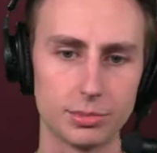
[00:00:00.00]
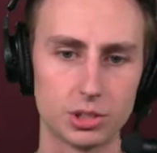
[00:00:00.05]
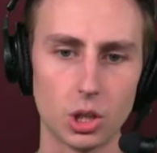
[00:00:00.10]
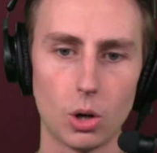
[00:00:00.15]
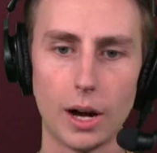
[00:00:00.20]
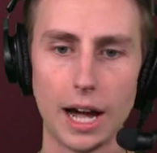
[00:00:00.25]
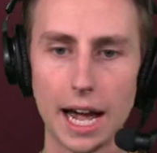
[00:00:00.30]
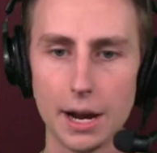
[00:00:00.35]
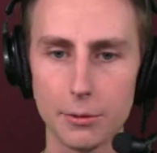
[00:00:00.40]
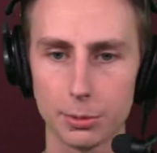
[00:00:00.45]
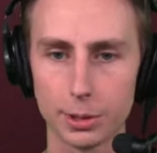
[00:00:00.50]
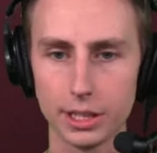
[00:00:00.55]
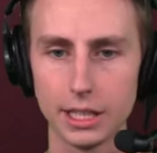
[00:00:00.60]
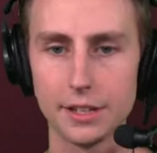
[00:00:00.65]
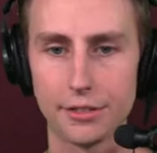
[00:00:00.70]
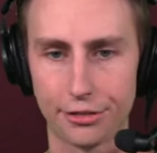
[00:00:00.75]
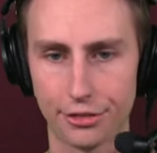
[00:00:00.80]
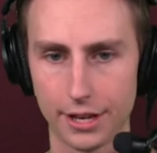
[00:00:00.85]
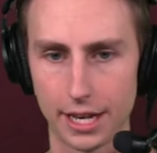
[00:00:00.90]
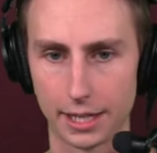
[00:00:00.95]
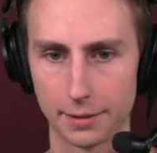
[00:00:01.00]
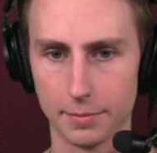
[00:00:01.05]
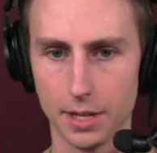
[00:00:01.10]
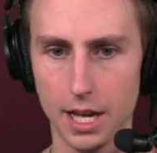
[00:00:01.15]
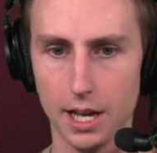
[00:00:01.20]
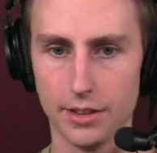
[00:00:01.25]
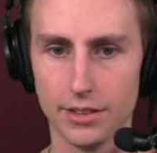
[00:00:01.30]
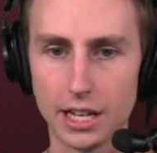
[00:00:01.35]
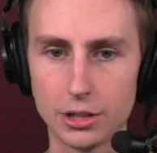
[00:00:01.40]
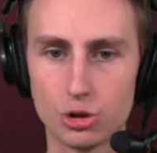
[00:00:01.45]
So I really think
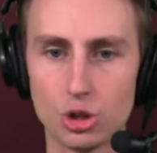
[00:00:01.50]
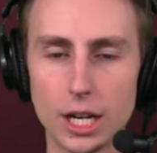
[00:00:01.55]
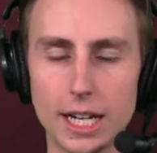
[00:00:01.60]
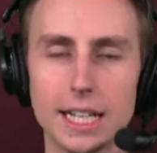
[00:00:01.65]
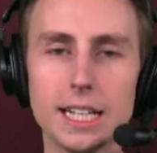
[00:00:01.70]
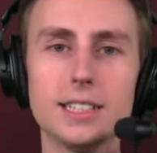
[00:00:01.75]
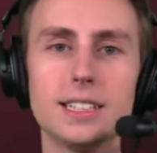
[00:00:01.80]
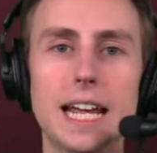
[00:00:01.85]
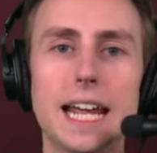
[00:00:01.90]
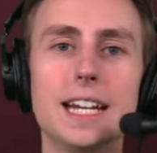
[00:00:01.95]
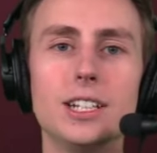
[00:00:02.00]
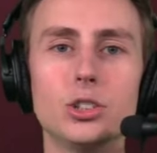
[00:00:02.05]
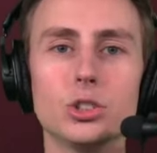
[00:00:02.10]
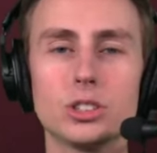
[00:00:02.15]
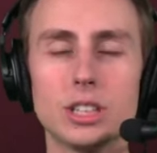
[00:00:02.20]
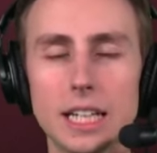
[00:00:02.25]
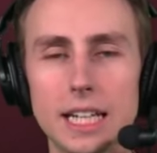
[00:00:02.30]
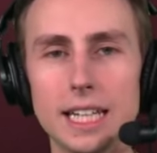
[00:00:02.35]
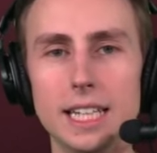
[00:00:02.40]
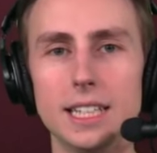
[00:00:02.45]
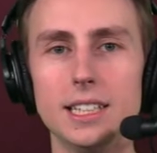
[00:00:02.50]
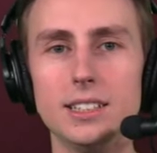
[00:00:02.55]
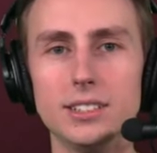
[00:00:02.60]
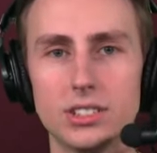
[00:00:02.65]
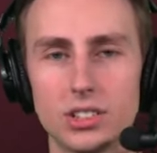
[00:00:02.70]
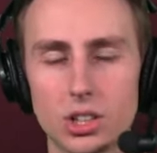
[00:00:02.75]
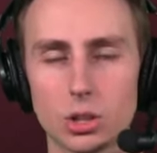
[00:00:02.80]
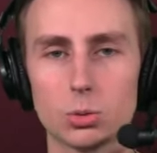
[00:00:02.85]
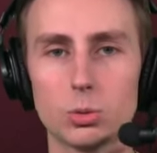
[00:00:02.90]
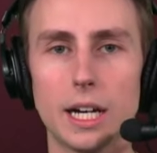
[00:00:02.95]
that Jayden Daniels
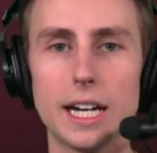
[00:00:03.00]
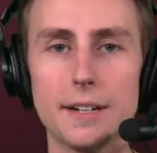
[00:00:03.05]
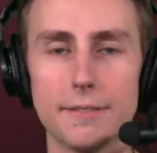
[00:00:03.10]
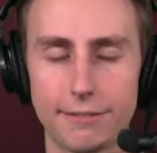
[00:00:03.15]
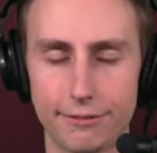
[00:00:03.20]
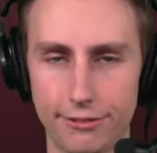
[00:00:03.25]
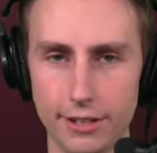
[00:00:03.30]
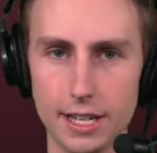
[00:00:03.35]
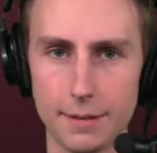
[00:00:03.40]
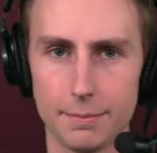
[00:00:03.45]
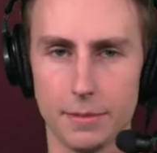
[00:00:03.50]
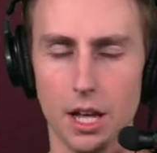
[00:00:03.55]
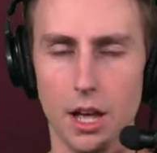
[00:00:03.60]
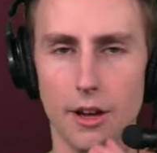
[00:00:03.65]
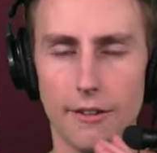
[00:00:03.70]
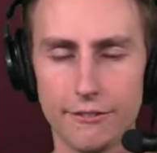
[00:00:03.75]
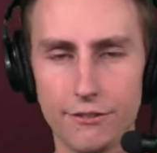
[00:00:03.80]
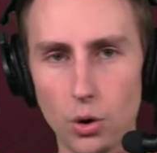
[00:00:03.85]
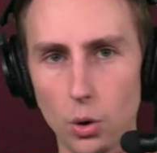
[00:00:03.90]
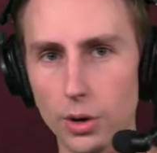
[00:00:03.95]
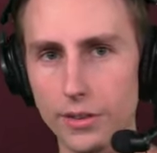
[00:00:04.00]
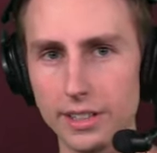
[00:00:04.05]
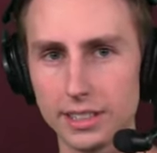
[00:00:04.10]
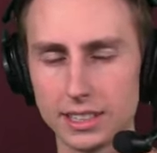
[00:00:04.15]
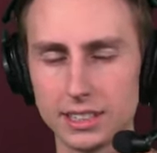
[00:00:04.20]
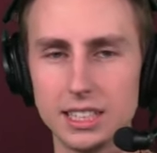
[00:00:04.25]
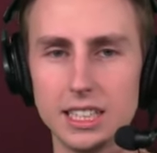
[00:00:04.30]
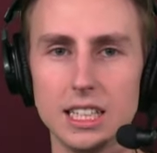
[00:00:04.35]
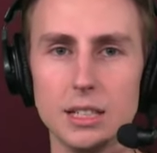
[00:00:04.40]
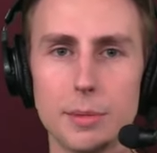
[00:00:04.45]
is the right fit for this
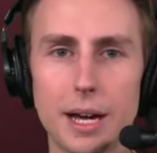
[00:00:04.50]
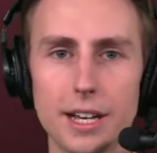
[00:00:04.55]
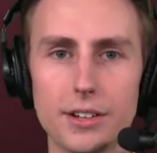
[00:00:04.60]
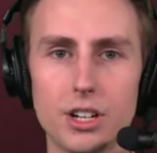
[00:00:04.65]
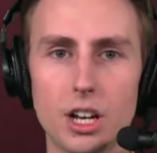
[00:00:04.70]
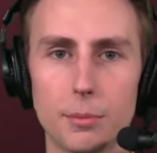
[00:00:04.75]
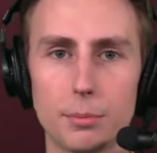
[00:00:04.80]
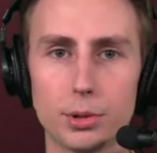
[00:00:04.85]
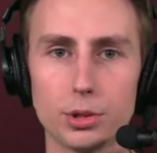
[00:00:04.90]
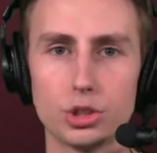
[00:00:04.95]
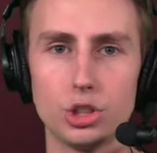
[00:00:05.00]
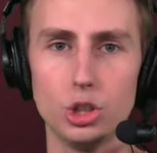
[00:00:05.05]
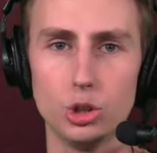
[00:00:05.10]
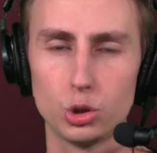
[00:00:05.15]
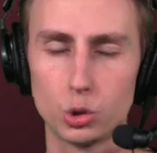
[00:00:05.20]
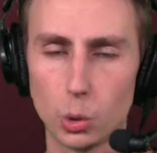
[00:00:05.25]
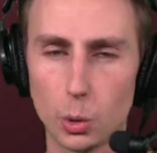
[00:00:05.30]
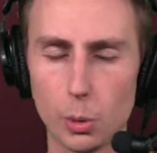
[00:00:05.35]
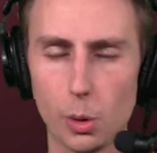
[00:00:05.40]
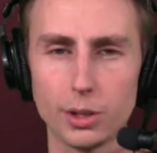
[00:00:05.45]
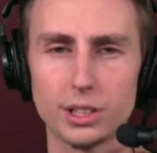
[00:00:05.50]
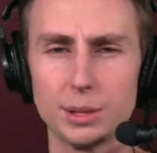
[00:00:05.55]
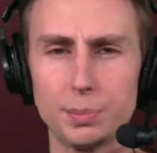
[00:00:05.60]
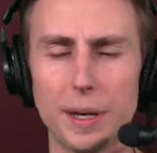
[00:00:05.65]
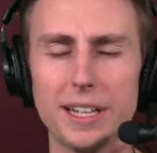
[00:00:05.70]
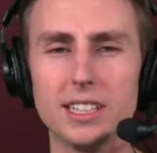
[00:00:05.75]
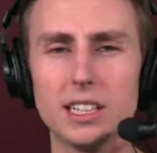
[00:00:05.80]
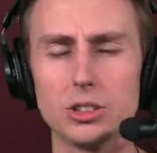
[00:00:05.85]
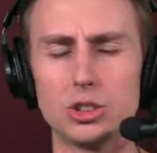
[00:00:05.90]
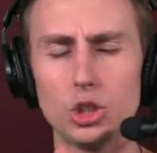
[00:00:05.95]
team at number two. So we won't
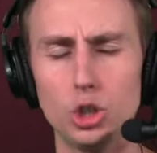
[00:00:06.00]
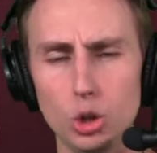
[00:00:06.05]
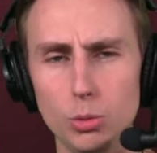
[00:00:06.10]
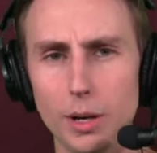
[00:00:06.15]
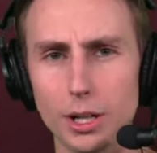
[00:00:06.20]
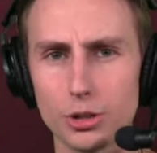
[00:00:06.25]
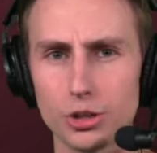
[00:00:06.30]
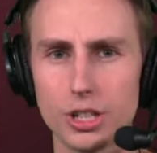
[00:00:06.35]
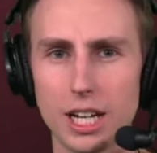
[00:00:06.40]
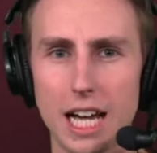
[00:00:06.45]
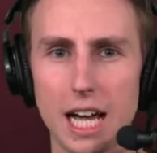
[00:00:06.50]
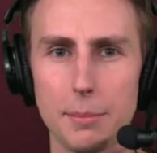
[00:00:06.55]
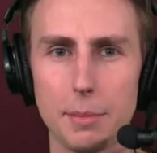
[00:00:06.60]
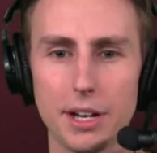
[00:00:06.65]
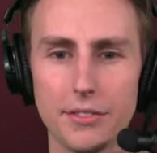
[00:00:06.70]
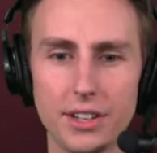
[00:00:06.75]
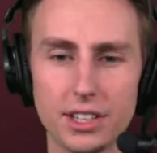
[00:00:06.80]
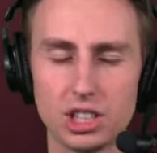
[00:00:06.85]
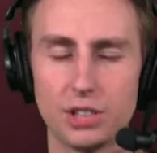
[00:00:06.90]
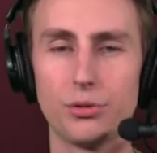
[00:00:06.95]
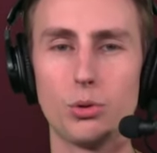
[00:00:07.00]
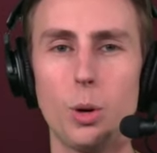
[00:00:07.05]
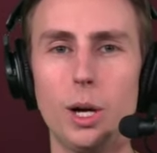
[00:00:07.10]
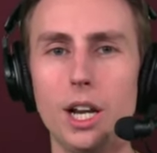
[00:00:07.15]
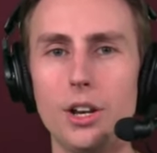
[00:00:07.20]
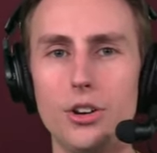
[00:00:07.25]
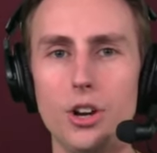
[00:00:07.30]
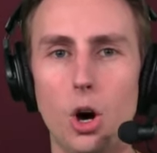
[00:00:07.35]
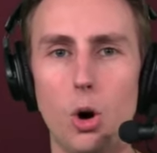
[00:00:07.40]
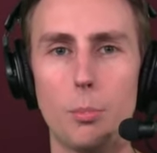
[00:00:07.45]
spend too much time on this. If you want
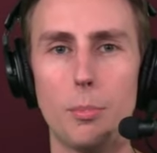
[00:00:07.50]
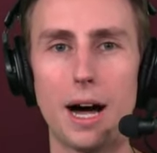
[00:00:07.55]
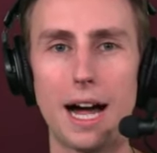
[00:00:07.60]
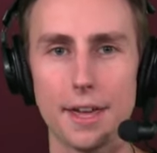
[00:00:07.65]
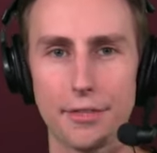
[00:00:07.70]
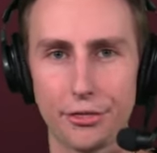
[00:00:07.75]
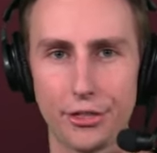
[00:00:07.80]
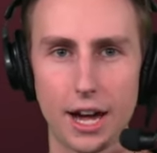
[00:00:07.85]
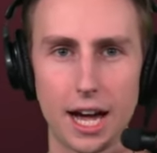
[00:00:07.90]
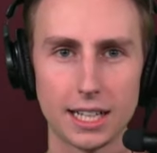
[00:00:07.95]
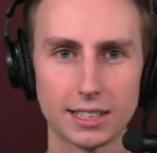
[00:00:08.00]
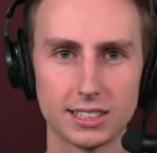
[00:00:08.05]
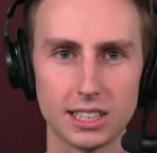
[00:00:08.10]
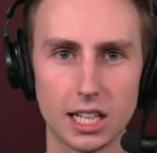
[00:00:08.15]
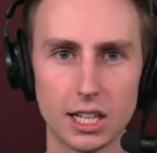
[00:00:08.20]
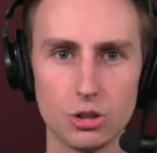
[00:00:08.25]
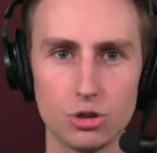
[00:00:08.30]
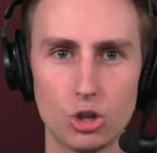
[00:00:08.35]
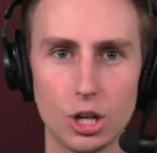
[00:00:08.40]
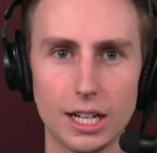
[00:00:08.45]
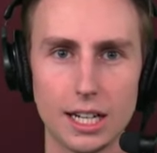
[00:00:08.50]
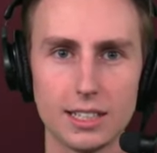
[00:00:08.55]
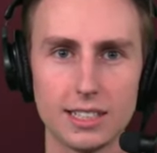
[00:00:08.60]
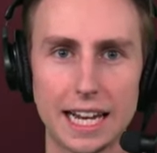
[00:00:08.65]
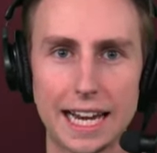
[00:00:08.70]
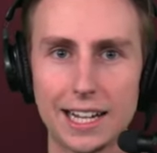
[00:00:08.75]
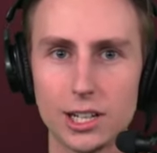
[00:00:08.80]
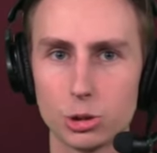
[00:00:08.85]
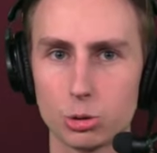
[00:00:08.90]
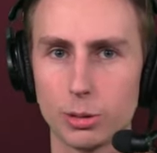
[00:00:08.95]
to know my thoughts on Jayden
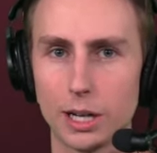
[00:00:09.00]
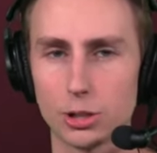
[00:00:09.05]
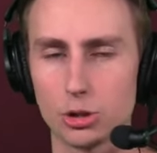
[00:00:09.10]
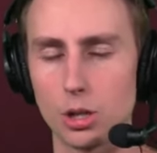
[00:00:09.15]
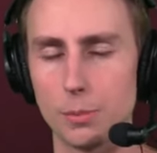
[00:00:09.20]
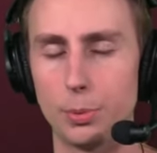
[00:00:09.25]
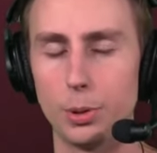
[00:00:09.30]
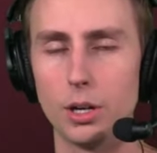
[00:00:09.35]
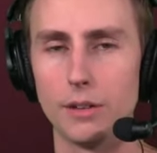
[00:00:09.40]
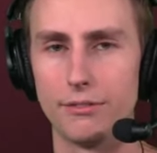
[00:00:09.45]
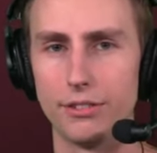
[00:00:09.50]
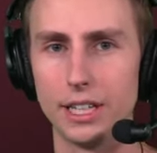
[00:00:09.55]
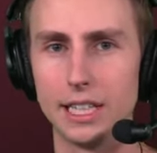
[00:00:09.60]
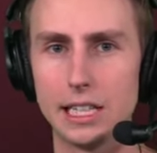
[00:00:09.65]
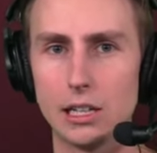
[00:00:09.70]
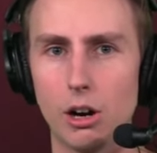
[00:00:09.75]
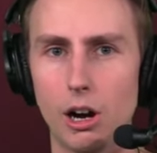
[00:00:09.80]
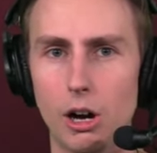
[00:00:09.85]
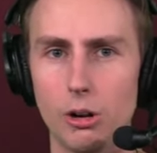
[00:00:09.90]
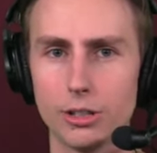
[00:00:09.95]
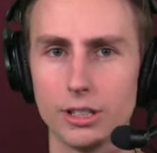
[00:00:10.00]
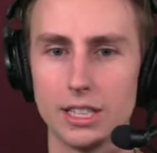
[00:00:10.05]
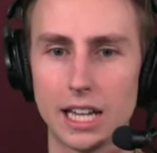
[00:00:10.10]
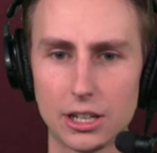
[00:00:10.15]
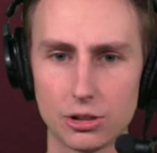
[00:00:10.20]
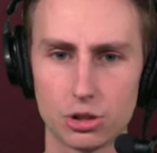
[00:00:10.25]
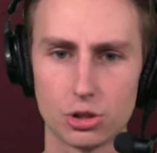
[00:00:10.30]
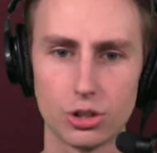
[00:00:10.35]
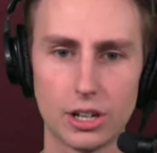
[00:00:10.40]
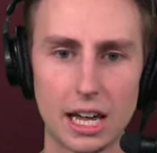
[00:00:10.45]
Daniels, we actually put a video out
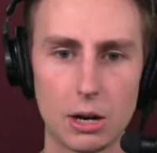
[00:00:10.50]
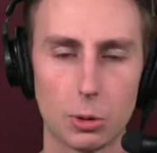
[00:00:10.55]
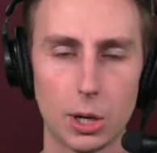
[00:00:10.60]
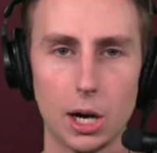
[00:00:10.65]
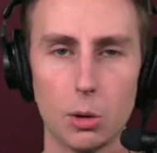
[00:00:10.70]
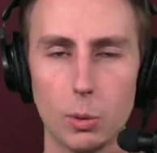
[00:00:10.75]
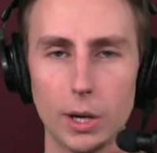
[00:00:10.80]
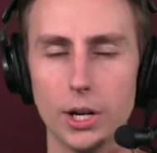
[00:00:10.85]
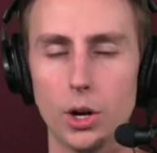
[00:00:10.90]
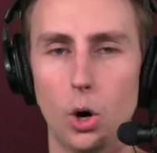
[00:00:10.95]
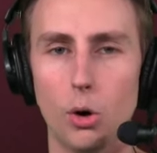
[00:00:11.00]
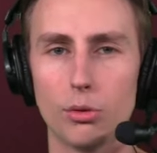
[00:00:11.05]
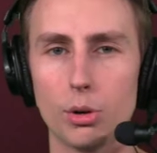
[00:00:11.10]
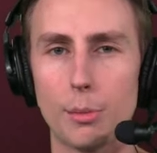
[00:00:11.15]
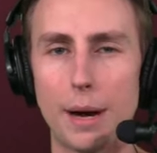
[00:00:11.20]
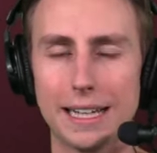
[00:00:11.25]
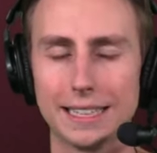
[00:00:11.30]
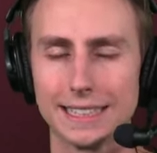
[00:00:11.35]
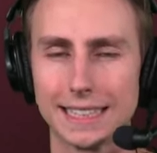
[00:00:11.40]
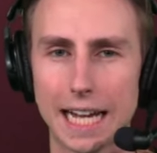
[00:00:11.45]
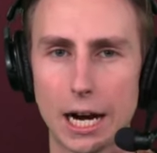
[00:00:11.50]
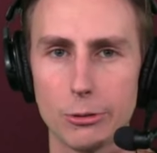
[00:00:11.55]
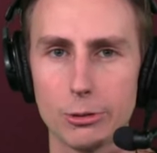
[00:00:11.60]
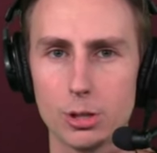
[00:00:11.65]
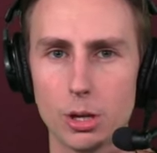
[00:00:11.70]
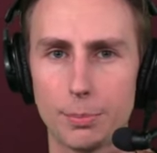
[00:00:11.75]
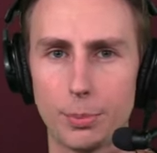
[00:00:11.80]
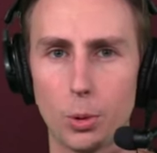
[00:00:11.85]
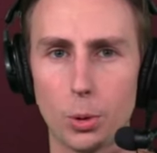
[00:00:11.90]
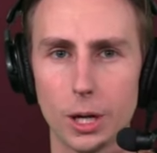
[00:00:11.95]
yesterday where I went over my scouting
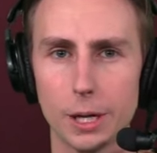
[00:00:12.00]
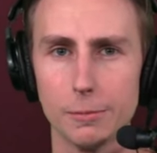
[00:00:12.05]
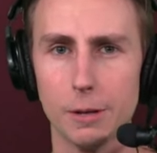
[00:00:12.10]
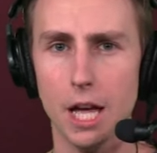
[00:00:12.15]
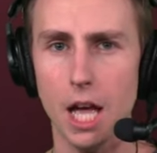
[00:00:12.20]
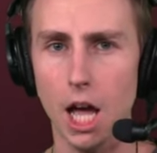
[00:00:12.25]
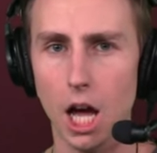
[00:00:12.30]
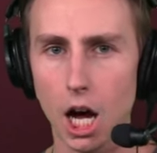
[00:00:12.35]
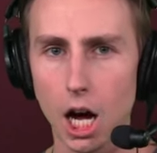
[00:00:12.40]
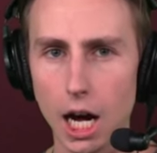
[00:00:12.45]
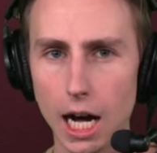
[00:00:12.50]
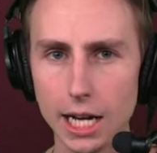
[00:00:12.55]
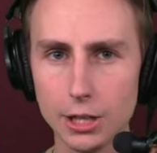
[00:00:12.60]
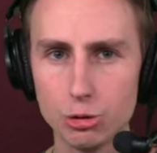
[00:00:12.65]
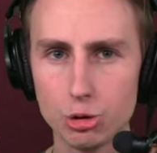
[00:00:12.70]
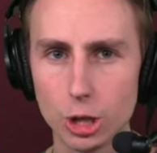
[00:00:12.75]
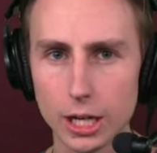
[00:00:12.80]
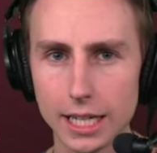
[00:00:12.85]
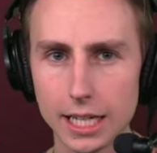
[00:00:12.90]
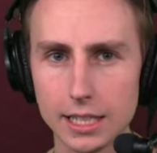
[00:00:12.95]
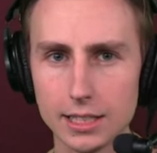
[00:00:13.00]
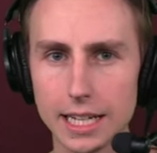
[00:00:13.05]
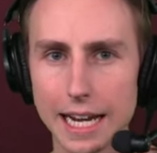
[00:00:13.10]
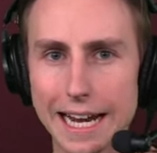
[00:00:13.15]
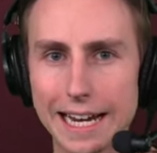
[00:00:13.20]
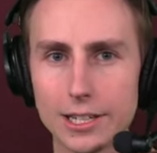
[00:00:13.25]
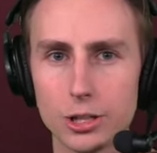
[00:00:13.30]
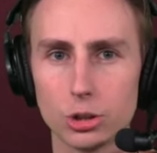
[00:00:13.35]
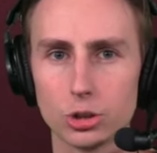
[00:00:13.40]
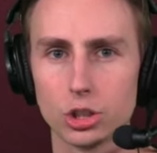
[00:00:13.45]
report on Jayden
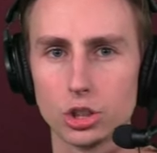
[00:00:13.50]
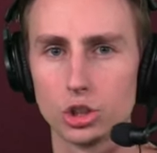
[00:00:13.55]
Daniels.